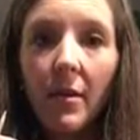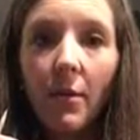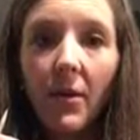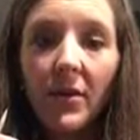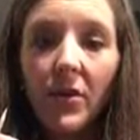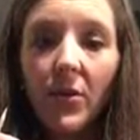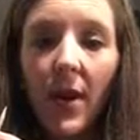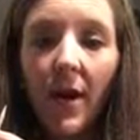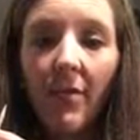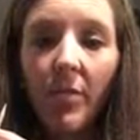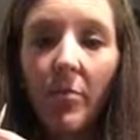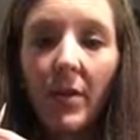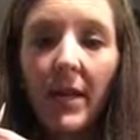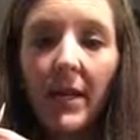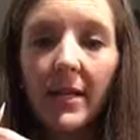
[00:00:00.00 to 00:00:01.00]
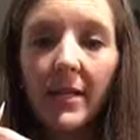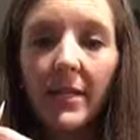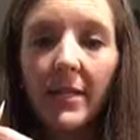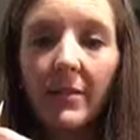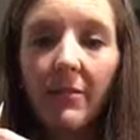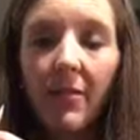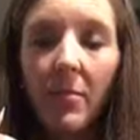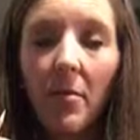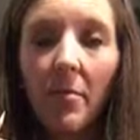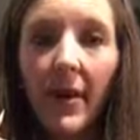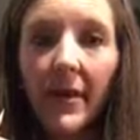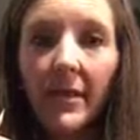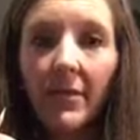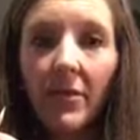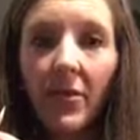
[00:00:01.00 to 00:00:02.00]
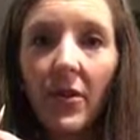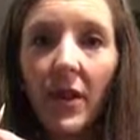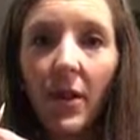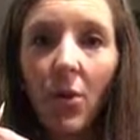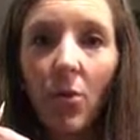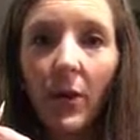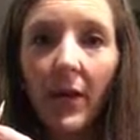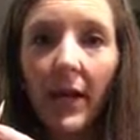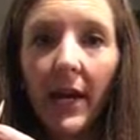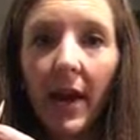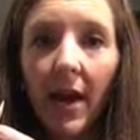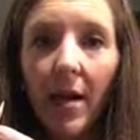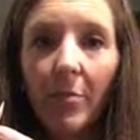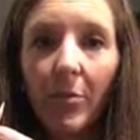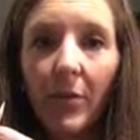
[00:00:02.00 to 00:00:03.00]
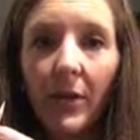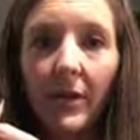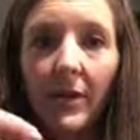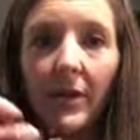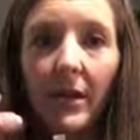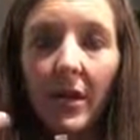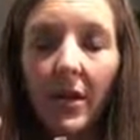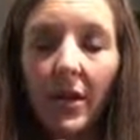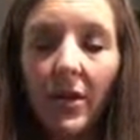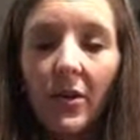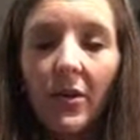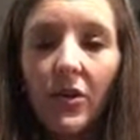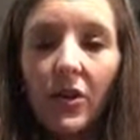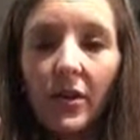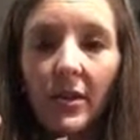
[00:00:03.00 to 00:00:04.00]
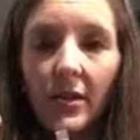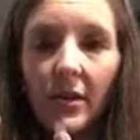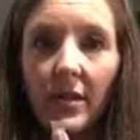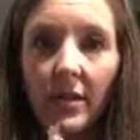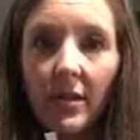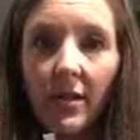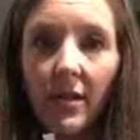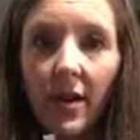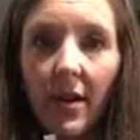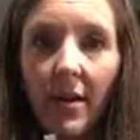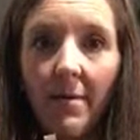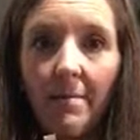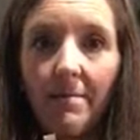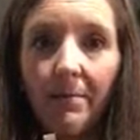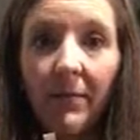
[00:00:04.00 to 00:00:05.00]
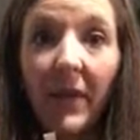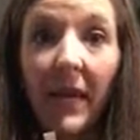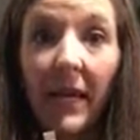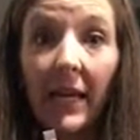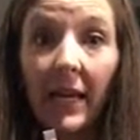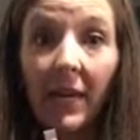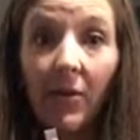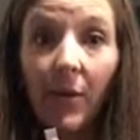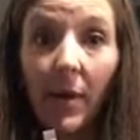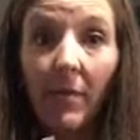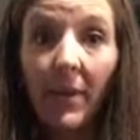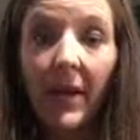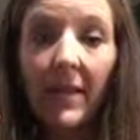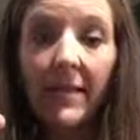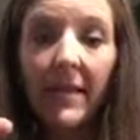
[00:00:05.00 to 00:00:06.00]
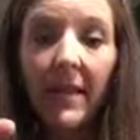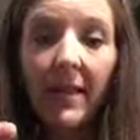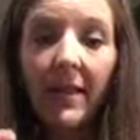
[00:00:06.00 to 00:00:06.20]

Once you have it placed from the base of your nail working upwards, just getting it in the right place.